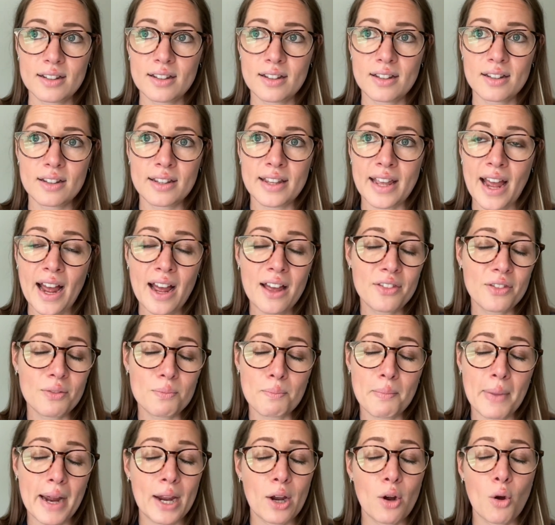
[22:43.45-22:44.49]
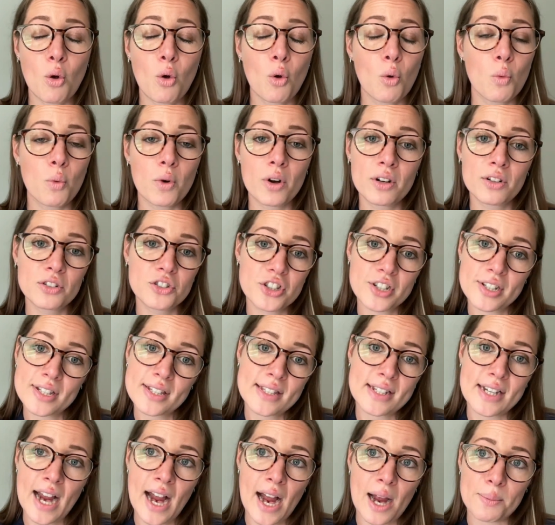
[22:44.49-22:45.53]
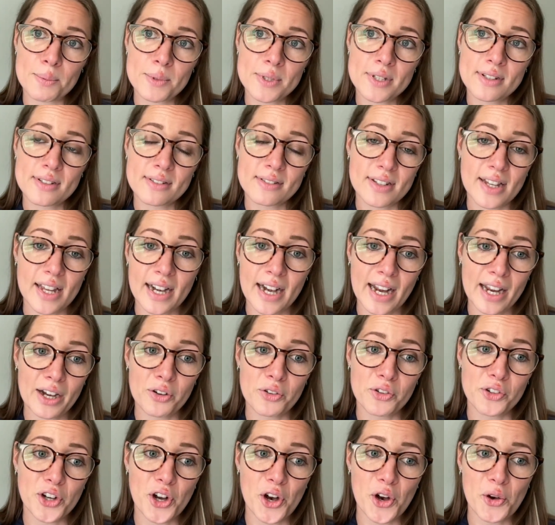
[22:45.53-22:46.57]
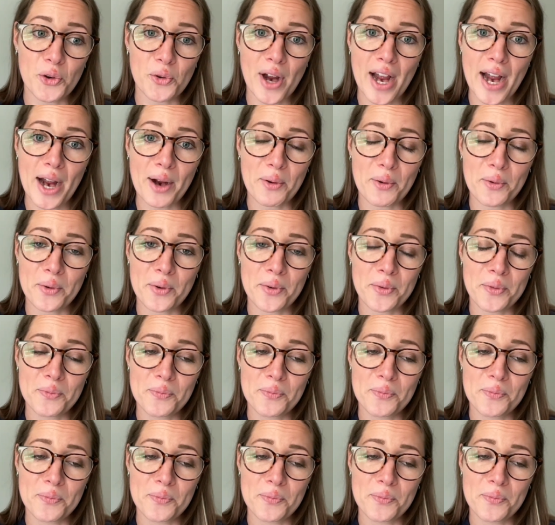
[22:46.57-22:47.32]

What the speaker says: yeah, my whole world just stopped. And I don't know how